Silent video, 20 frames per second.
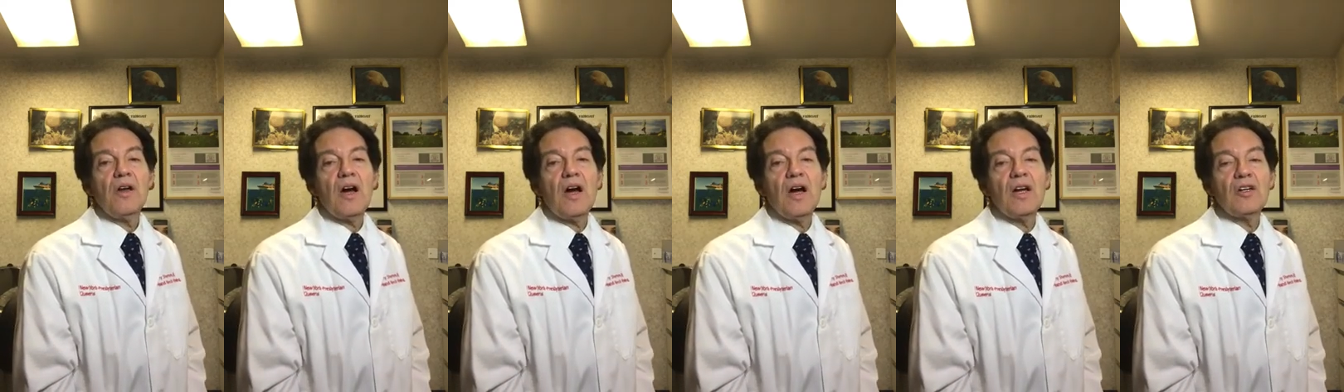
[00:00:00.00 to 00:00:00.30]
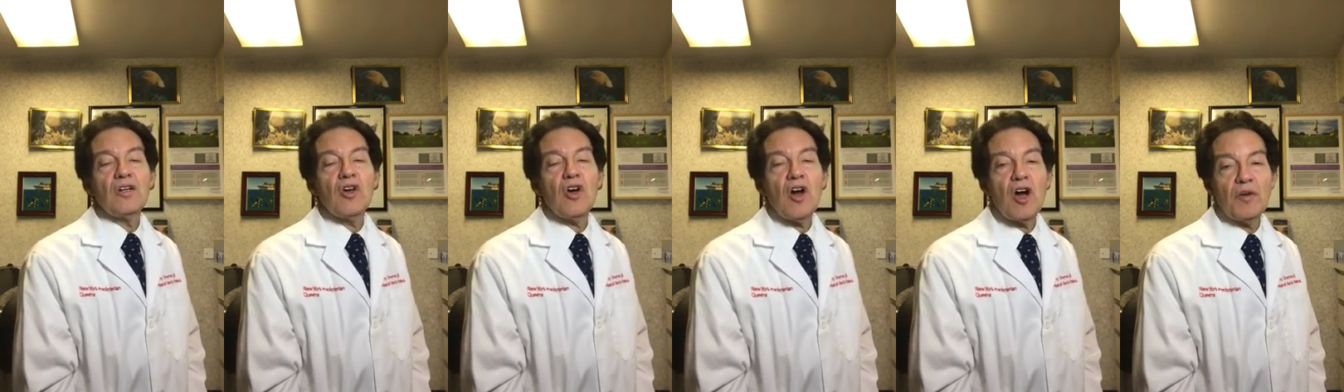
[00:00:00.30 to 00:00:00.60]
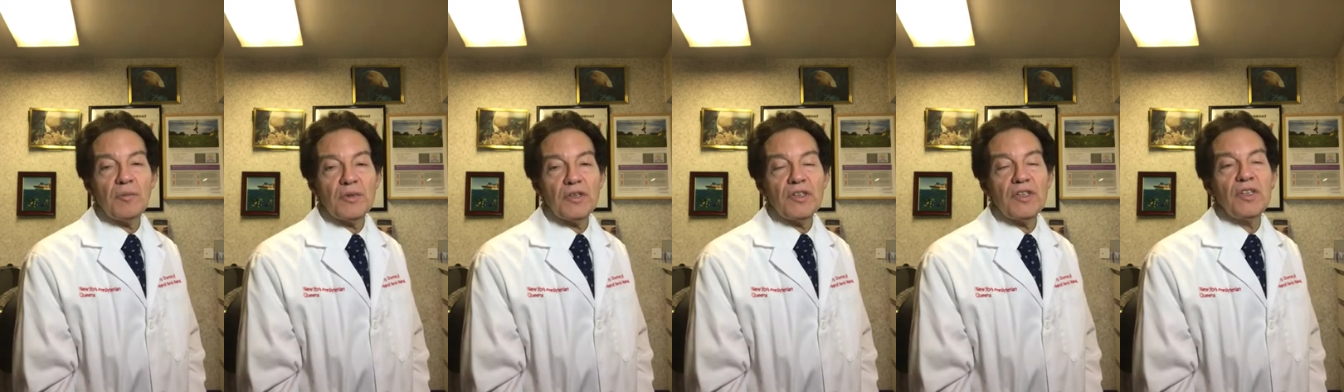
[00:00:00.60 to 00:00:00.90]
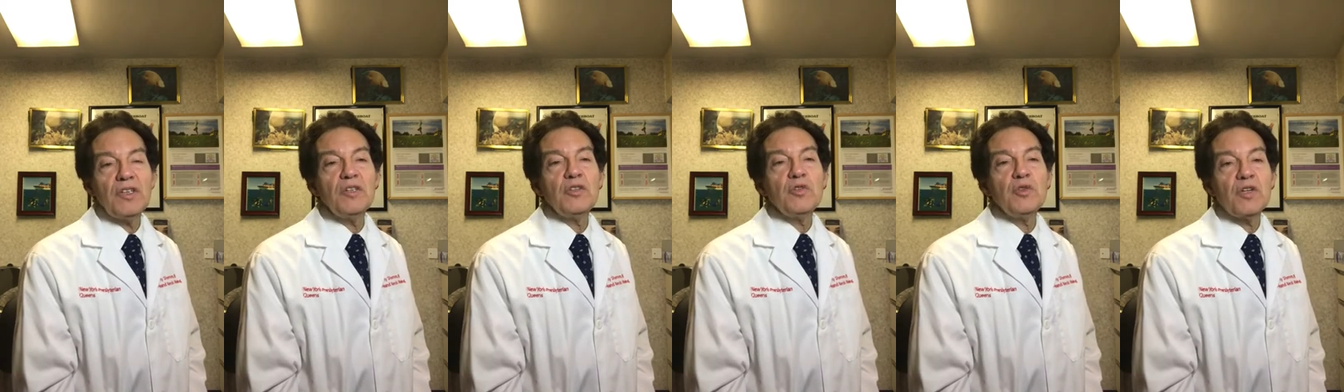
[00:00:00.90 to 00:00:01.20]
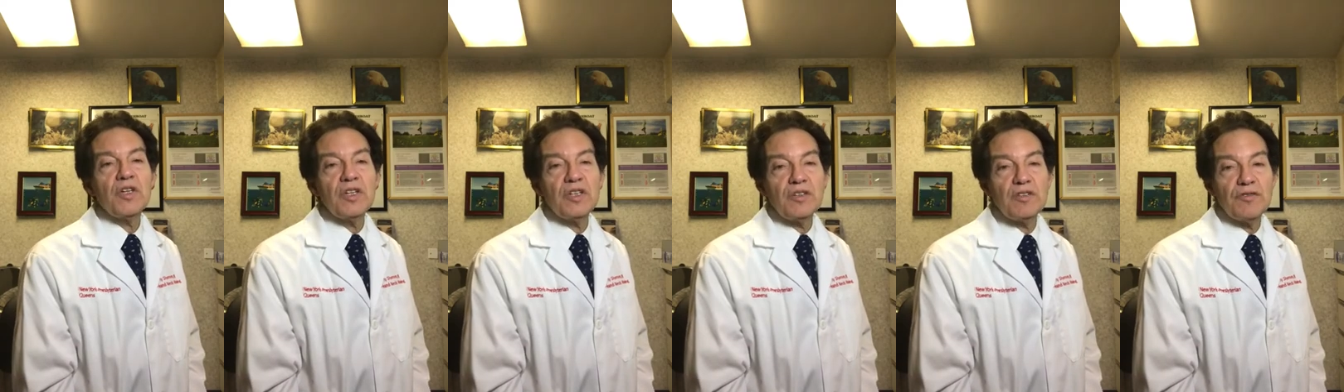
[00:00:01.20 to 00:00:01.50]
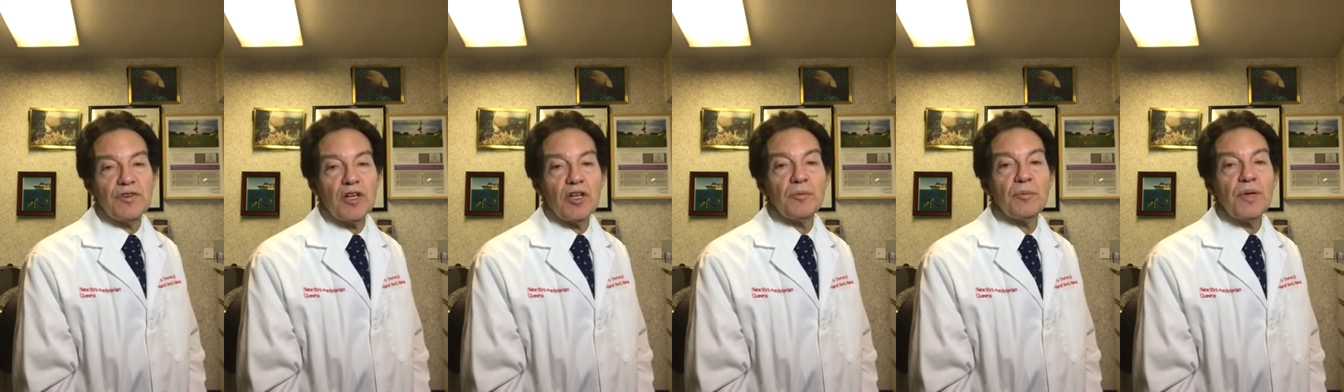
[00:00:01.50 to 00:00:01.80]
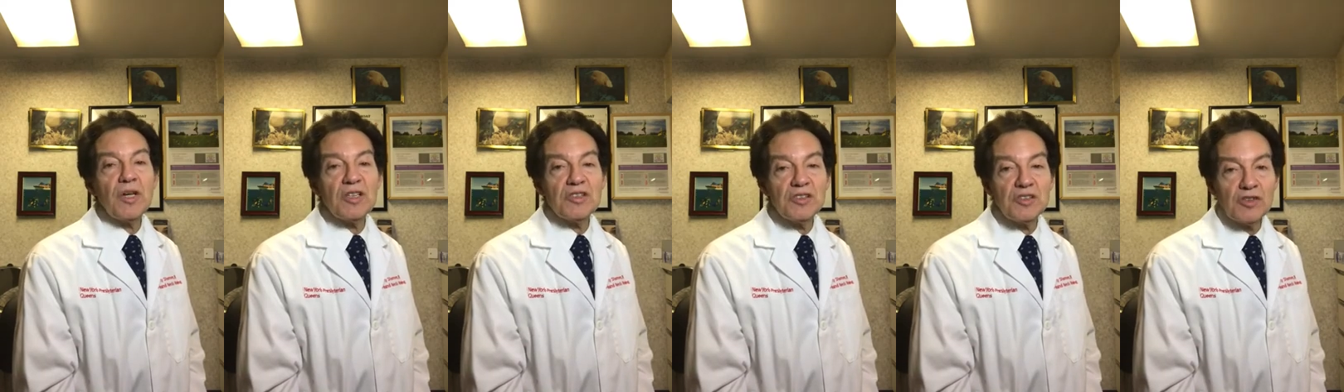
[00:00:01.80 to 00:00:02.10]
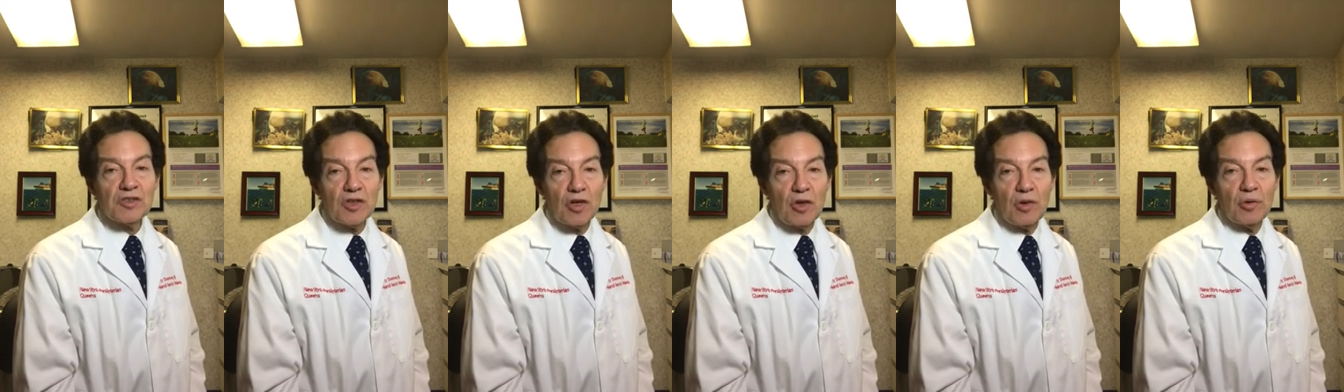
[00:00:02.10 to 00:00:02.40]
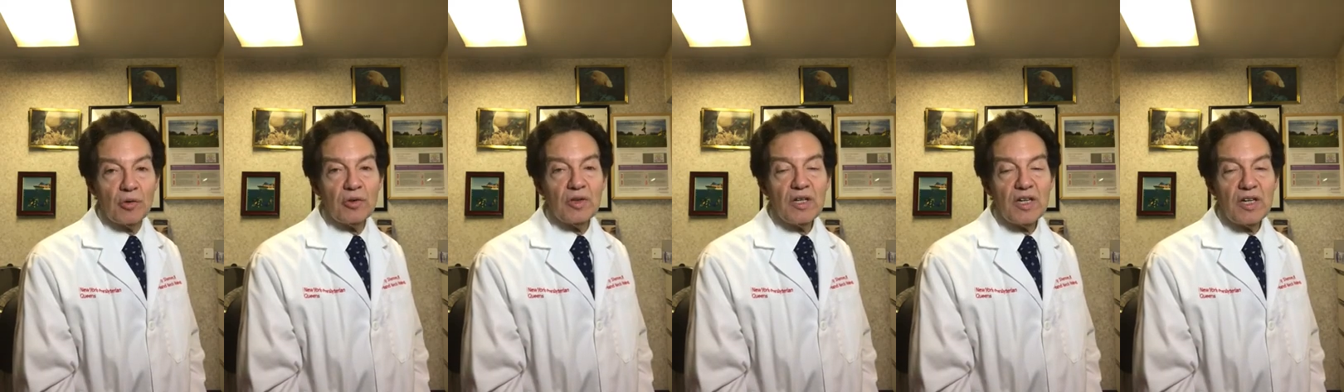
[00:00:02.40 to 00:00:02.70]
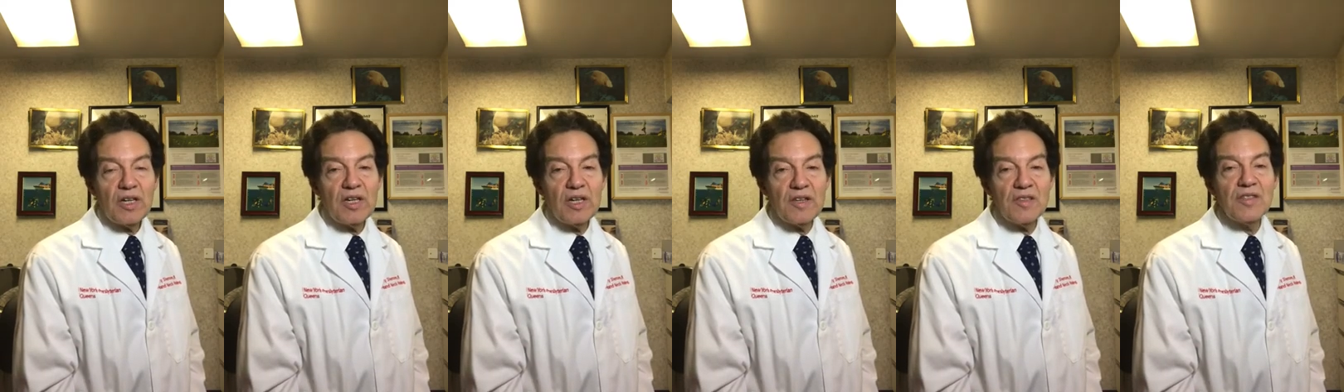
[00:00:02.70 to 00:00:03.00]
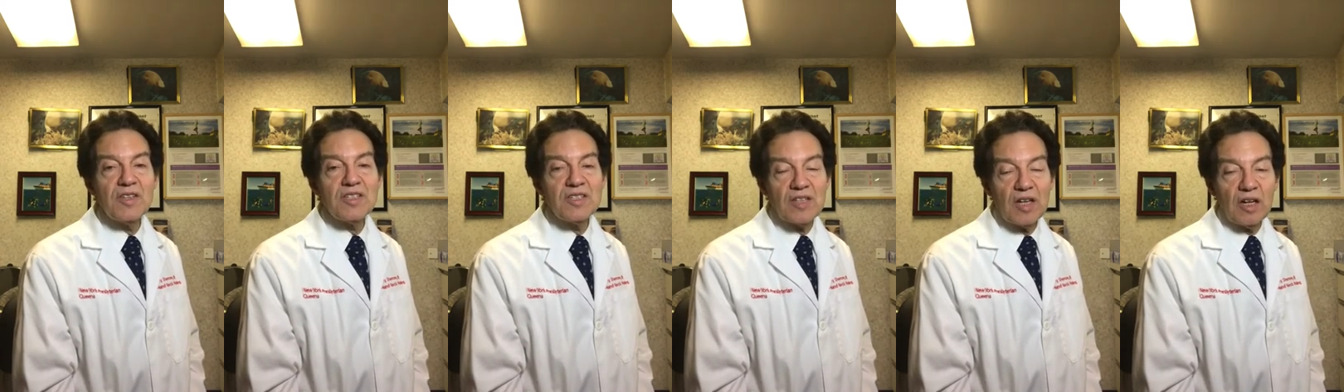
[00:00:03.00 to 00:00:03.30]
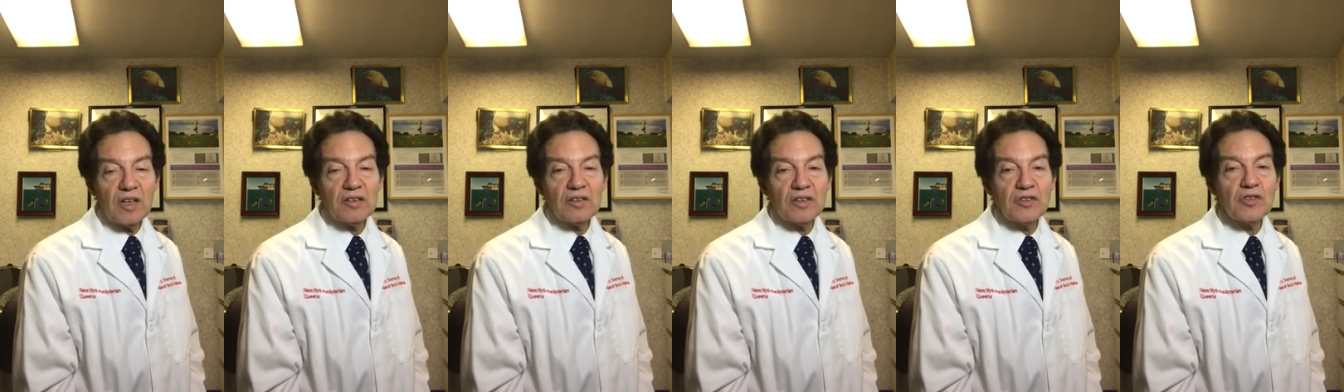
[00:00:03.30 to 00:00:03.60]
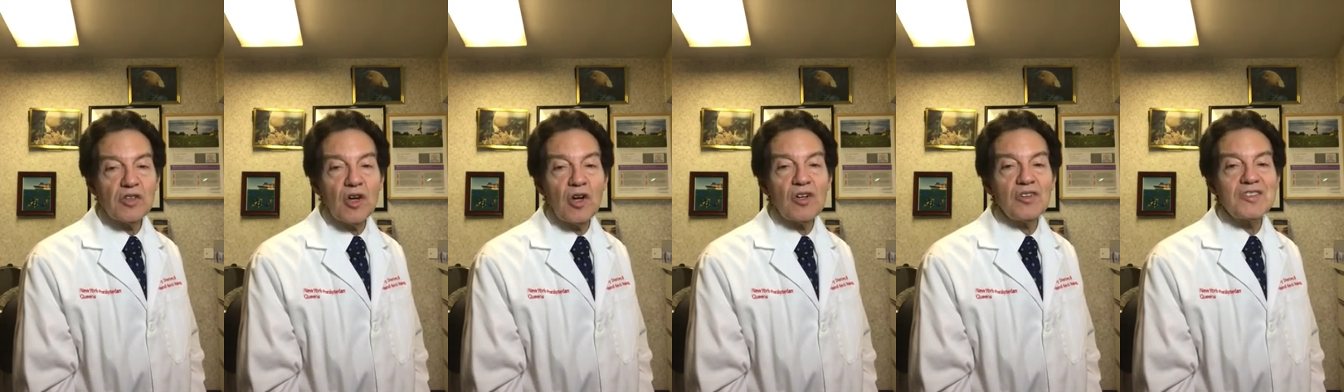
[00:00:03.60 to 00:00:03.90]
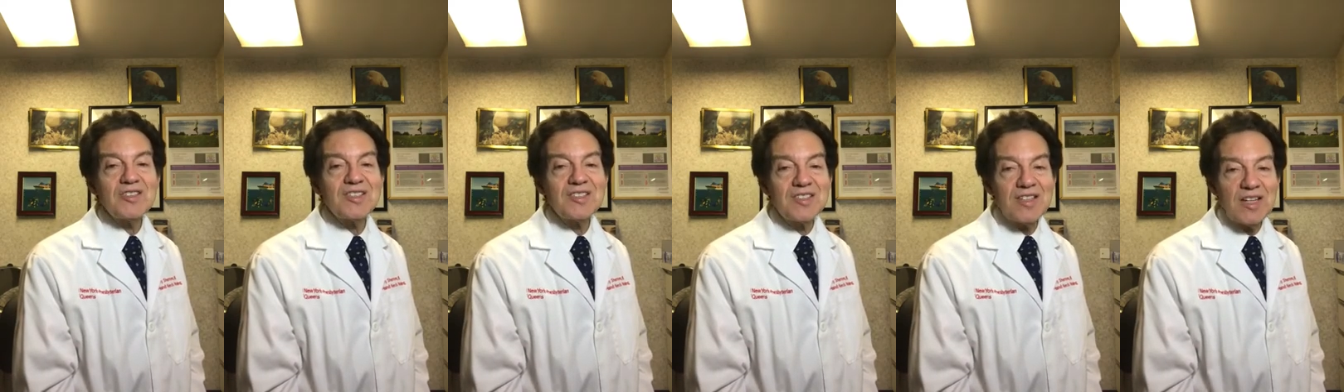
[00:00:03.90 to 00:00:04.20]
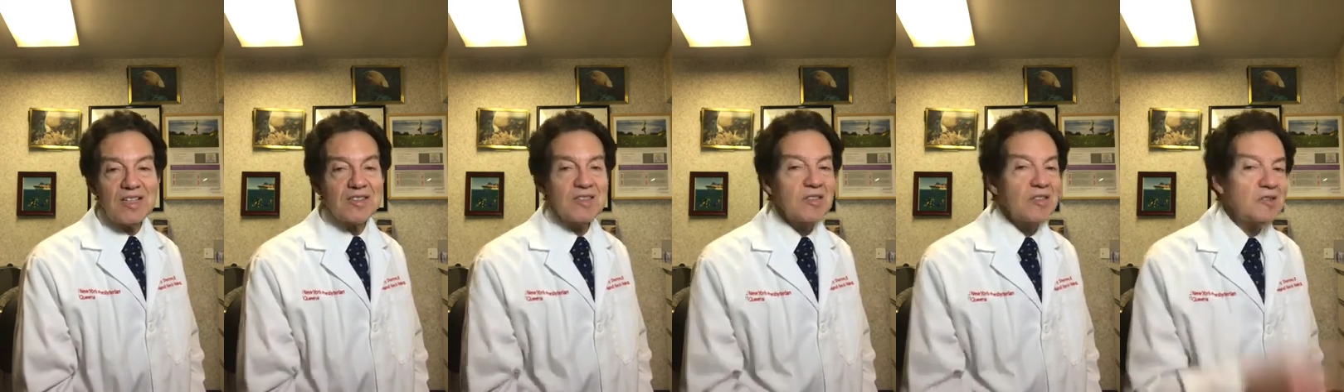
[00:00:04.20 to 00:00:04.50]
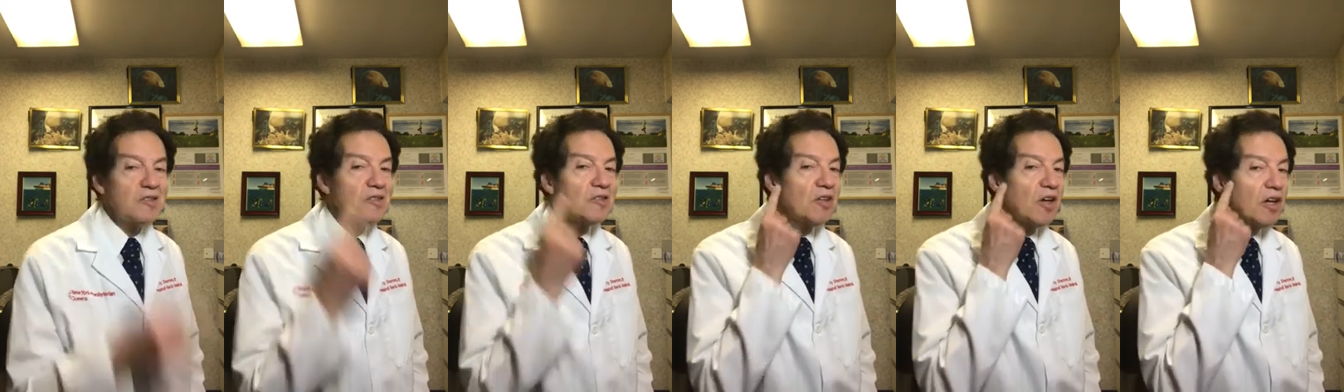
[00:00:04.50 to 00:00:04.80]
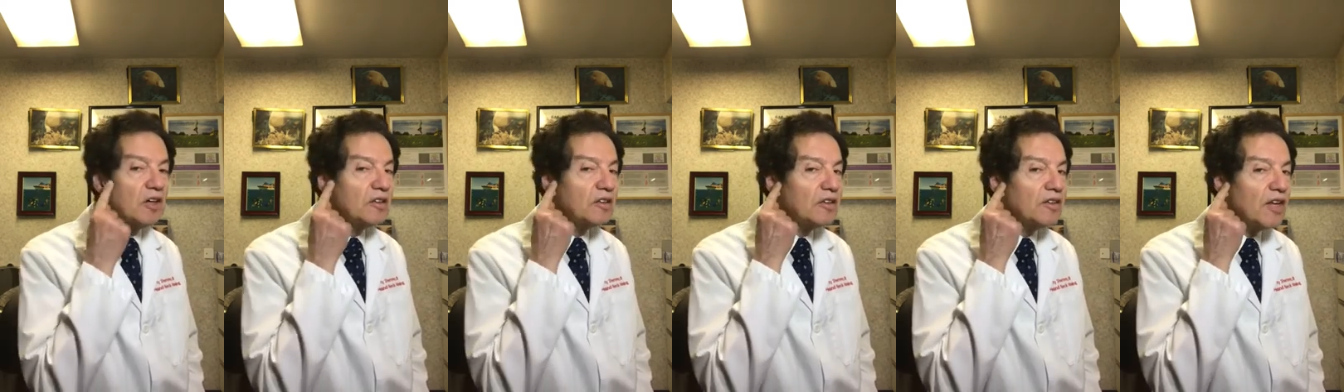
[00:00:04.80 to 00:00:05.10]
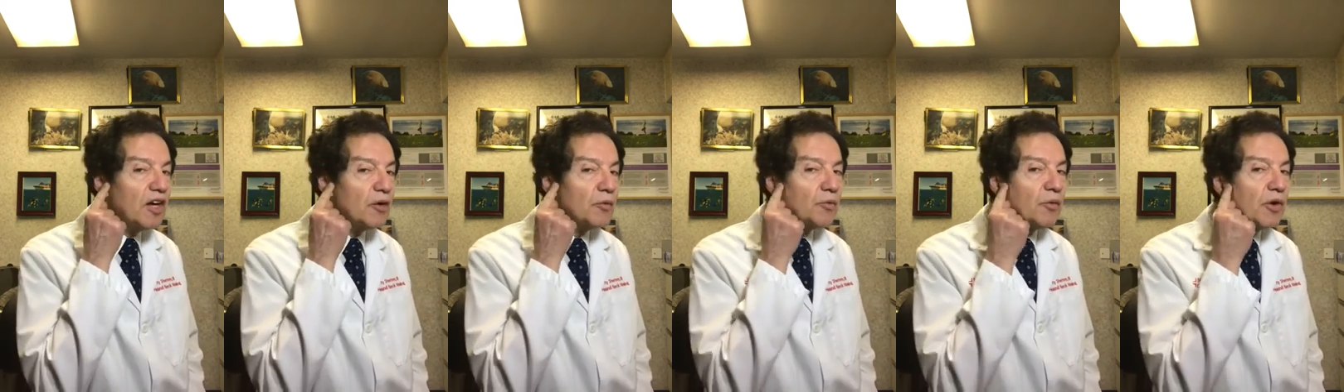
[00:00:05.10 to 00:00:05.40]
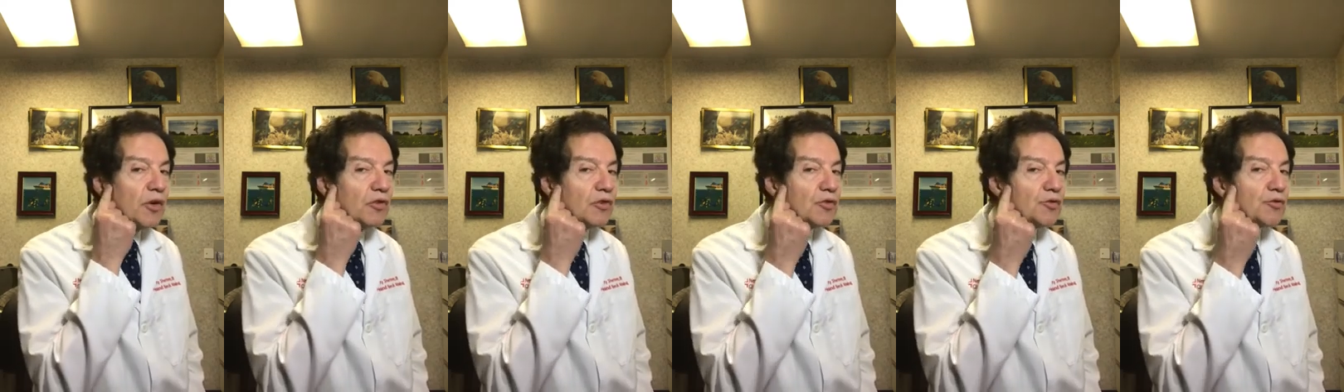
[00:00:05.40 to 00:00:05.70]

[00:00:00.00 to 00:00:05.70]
Uncommonly, you can develop a stone in the duct. It's called Stenson's duct, and that runs